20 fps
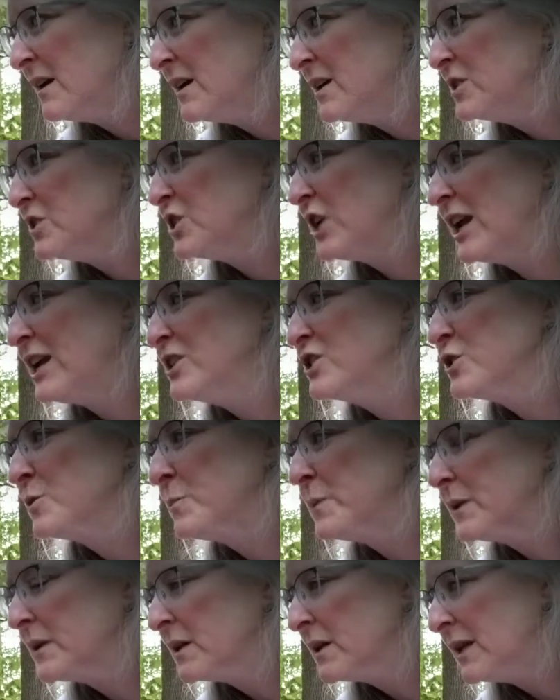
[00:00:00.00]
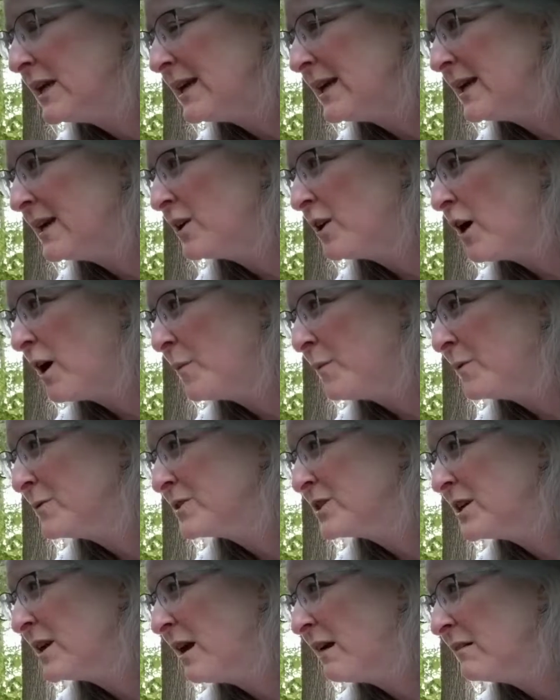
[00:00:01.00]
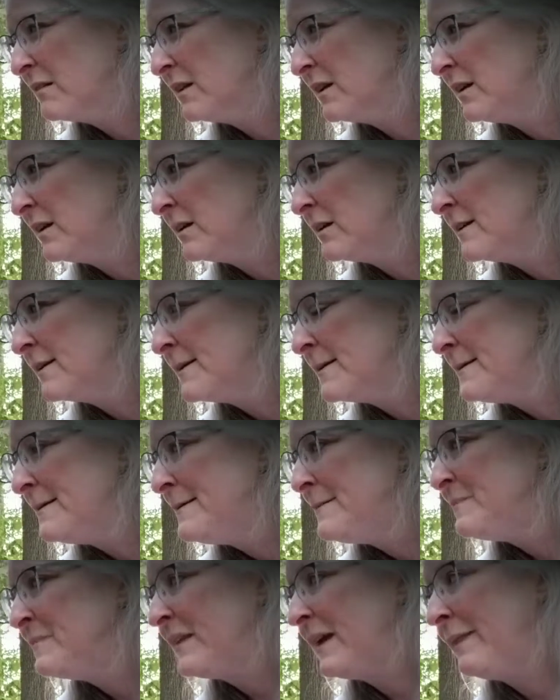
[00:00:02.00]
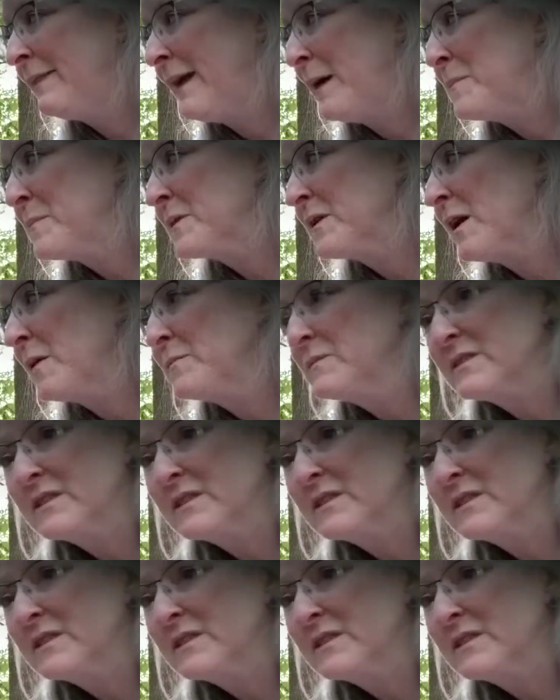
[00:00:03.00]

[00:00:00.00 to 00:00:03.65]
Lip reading: changeability in our emotionality. And that becomes